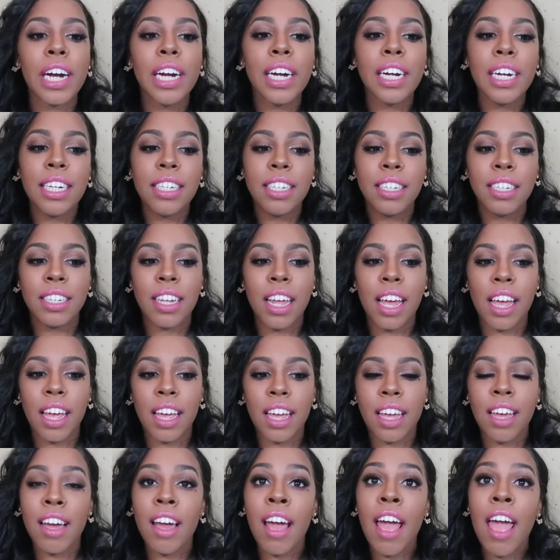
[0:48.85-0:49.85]
It's
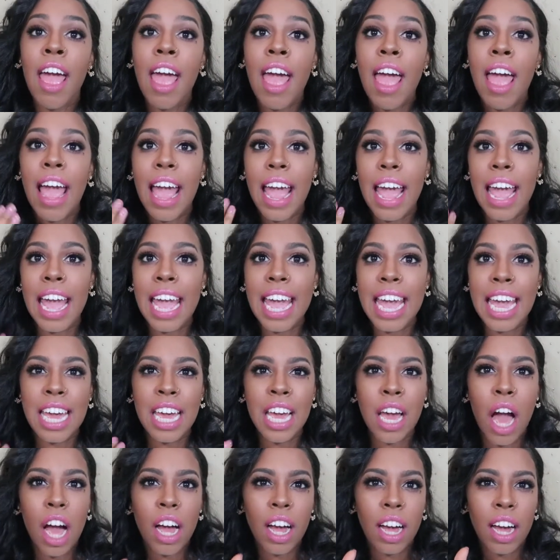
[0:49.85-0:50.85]
like
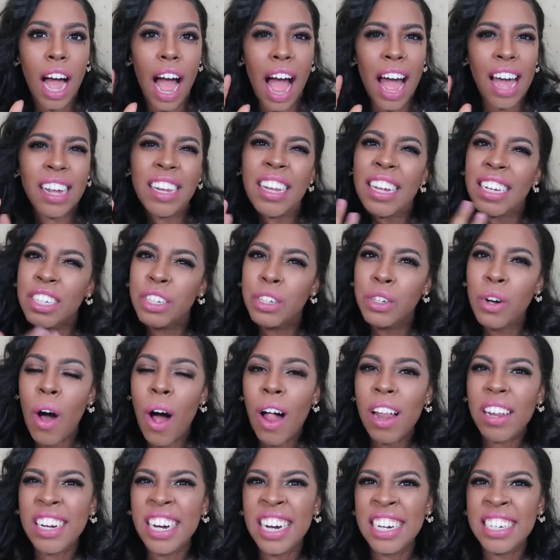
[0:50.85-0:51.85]
I like to
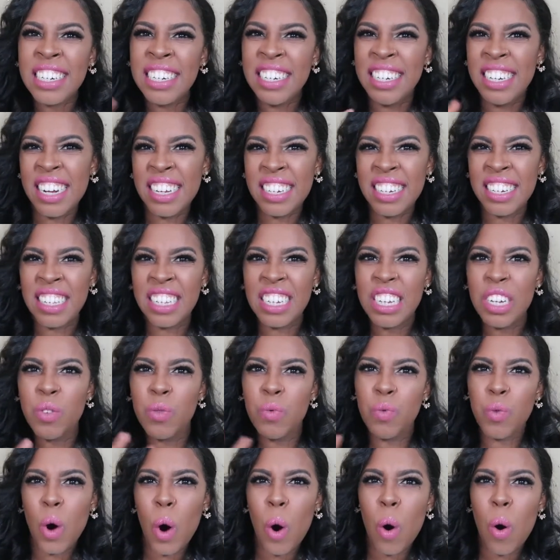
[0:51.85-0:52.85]
call it a dusty
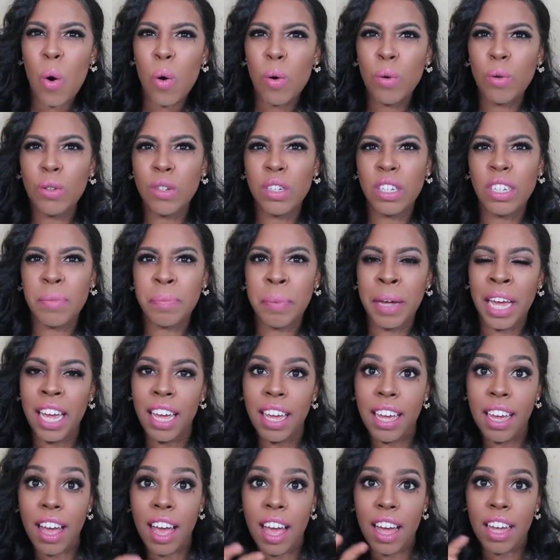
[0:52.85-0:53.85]
rose
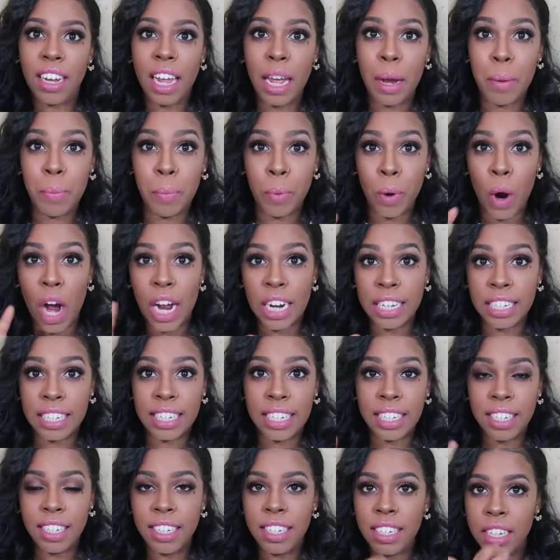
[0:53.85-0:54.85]
pink, like
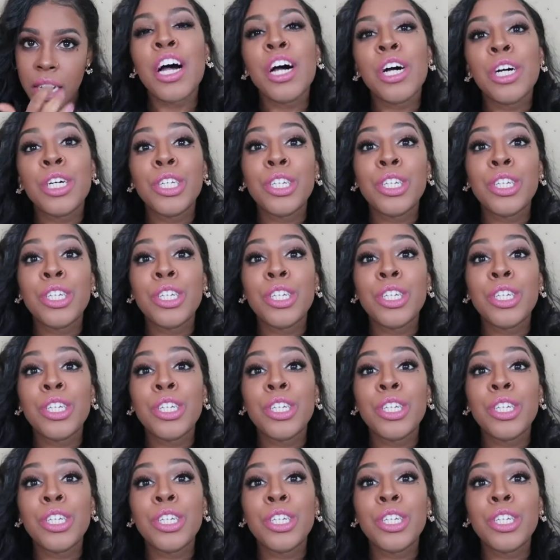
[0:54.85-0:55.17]
bronzy look.